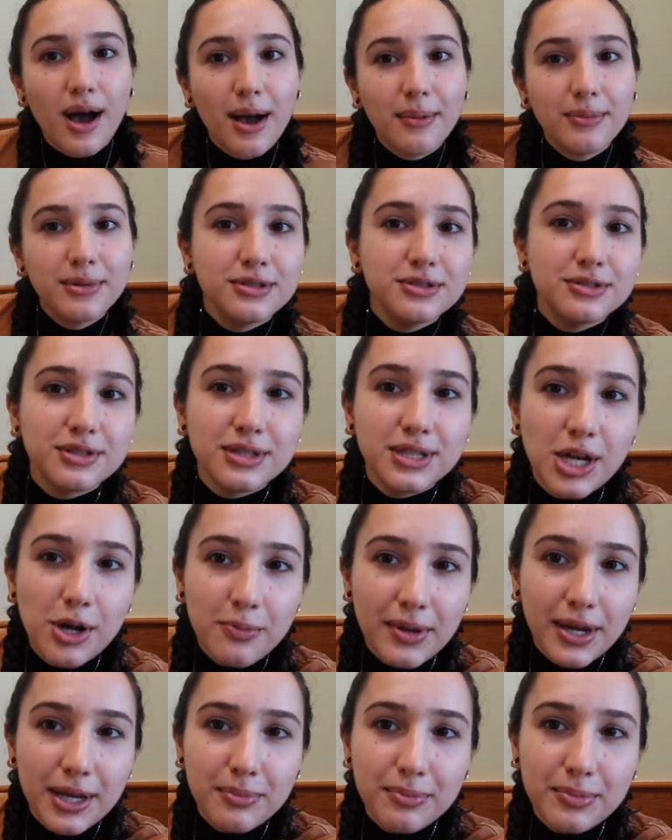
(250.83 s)
I'm used to lo
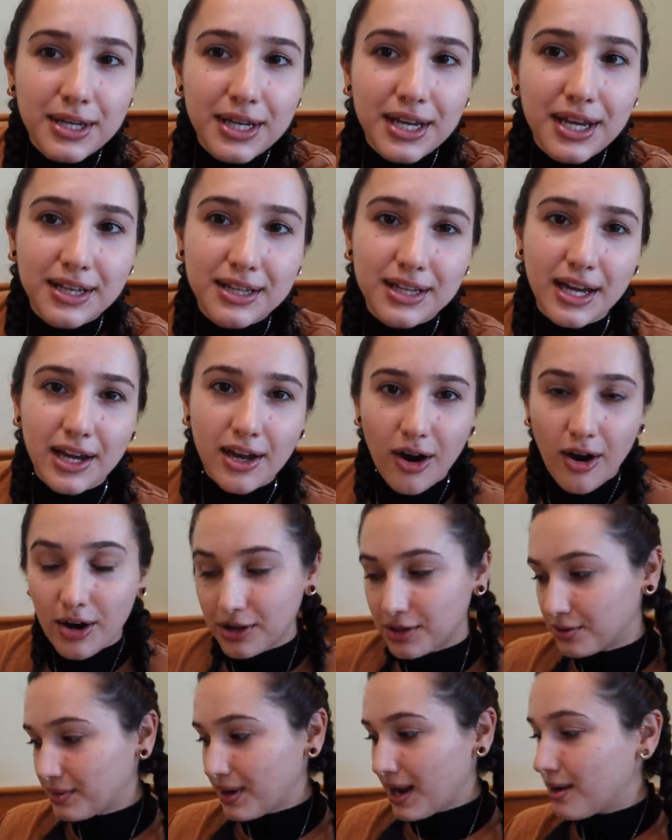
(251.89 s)
mein being like on
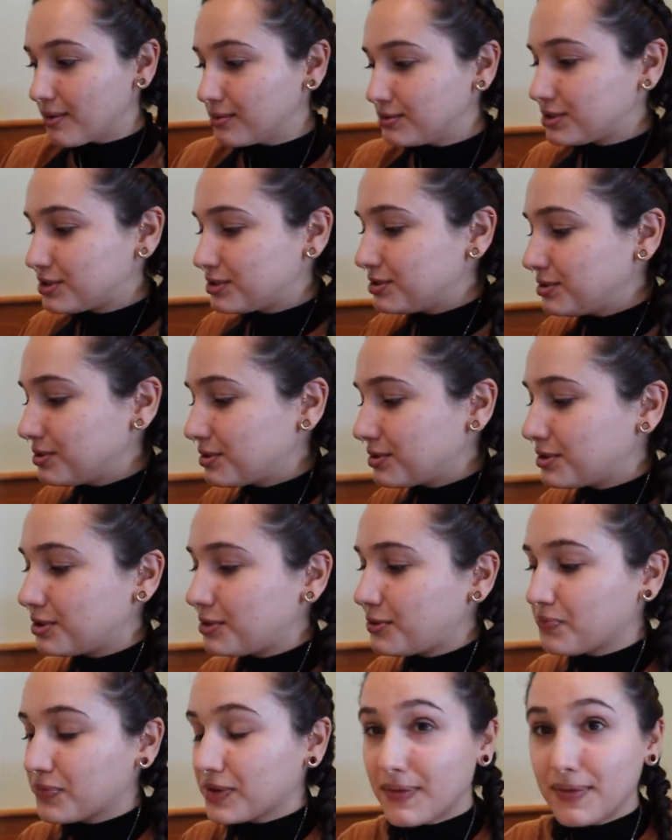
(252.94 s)
a round
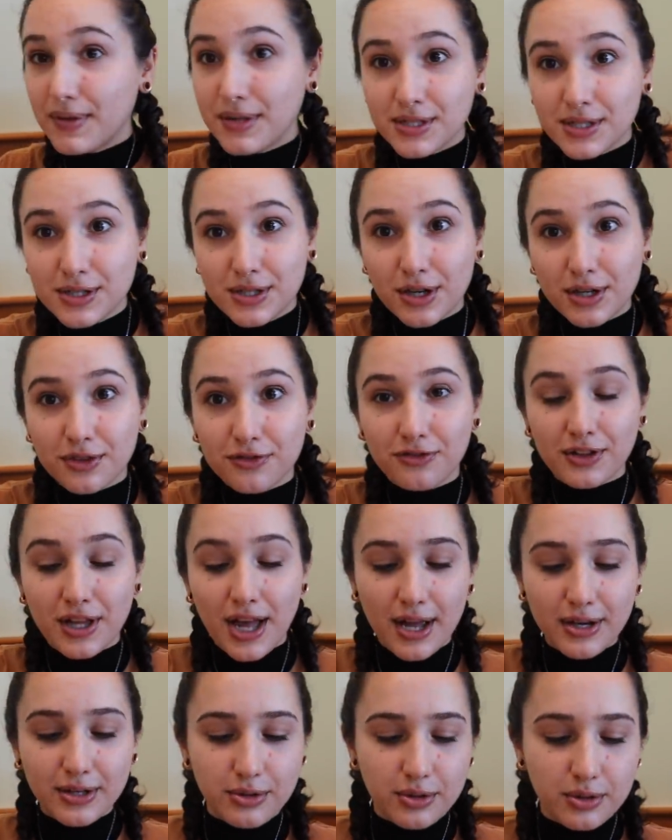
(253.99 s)
noodle, and this is on a
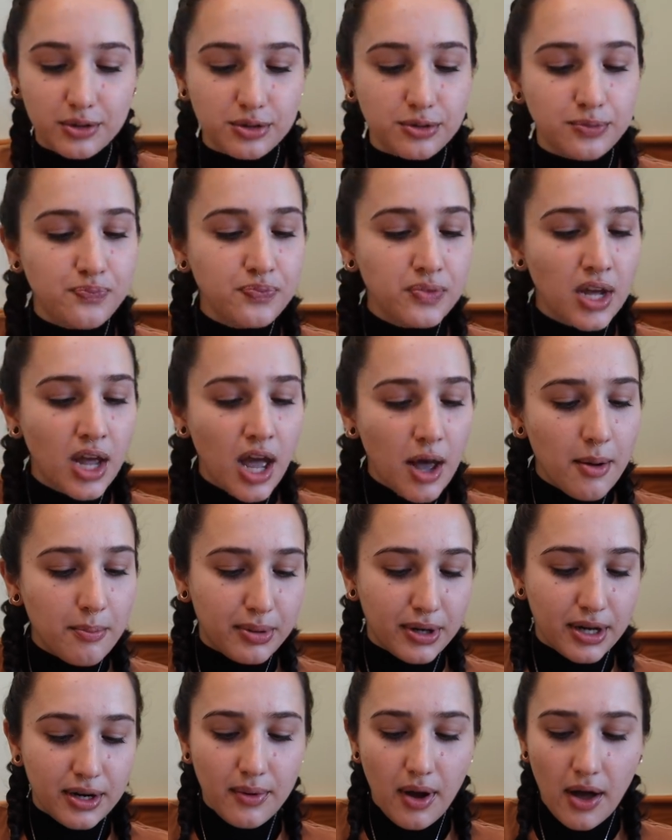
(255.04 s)
flat noodle.
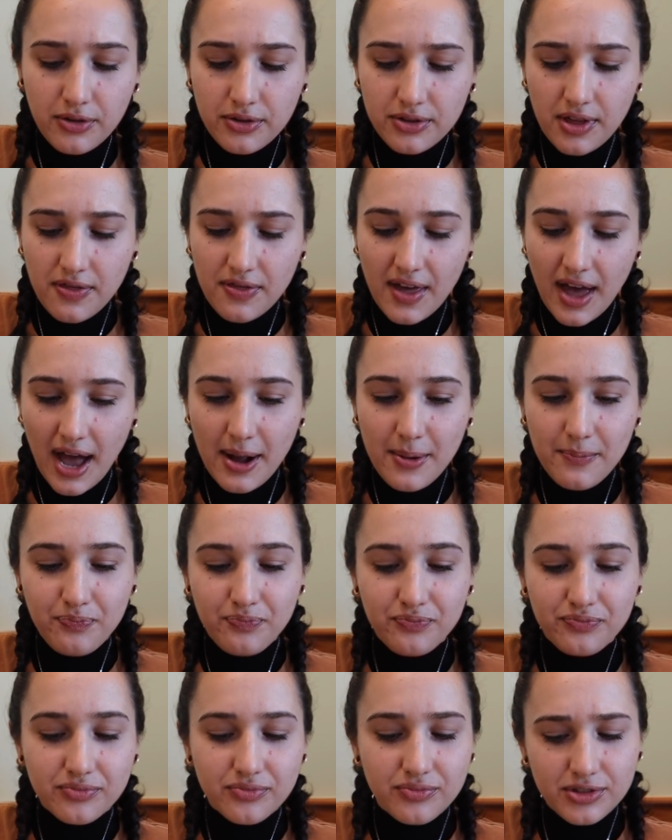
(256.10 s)
But other than that,
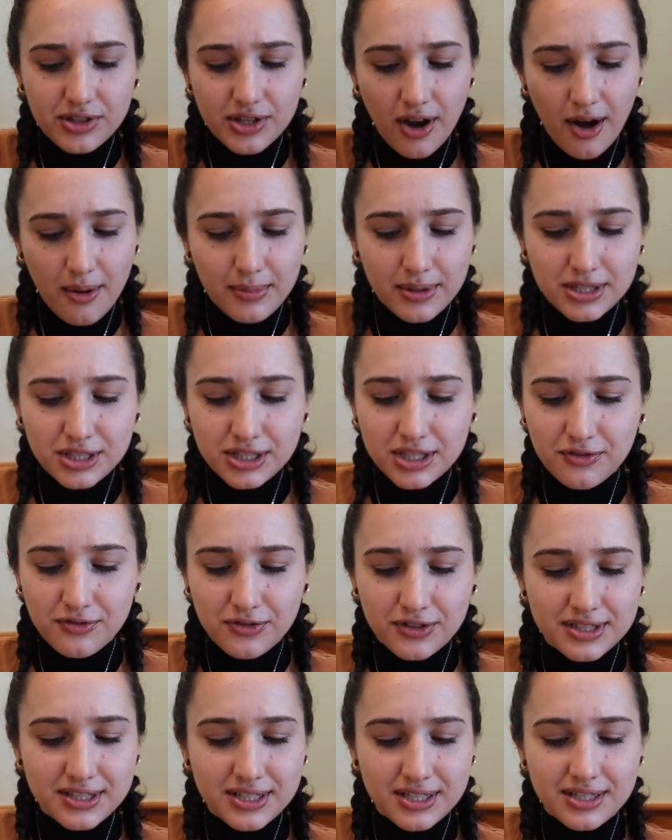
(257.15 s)
not much
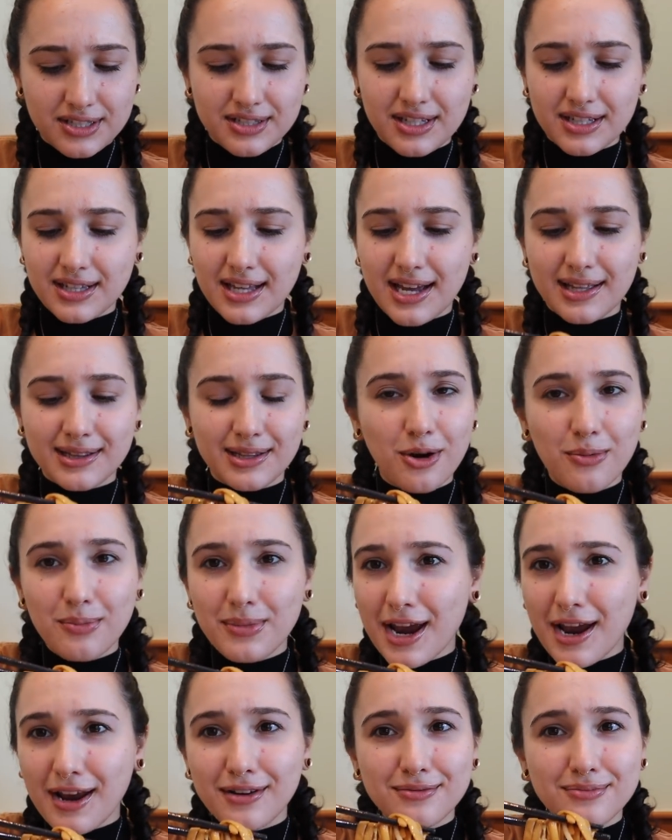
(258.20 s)
differences than like lo
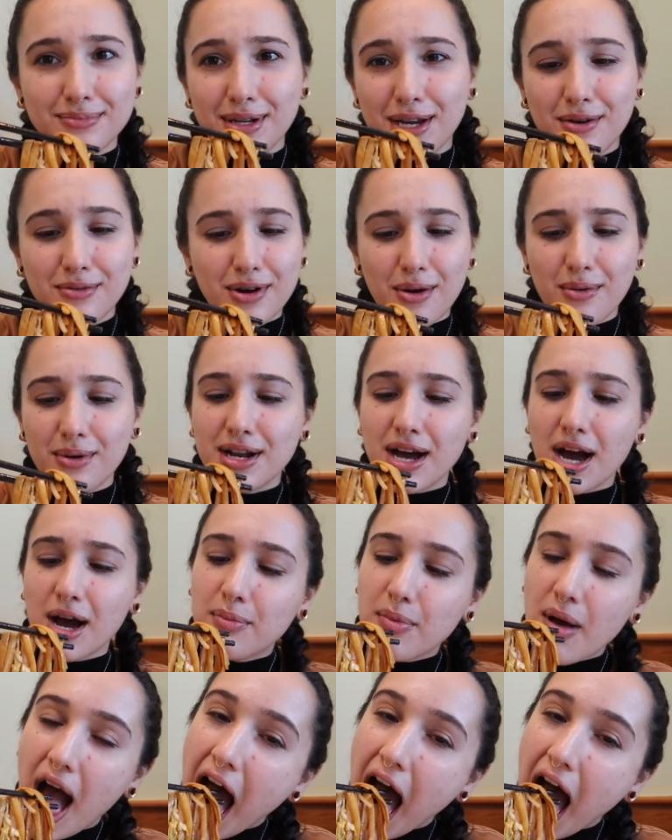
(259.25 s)
mein, me growing up.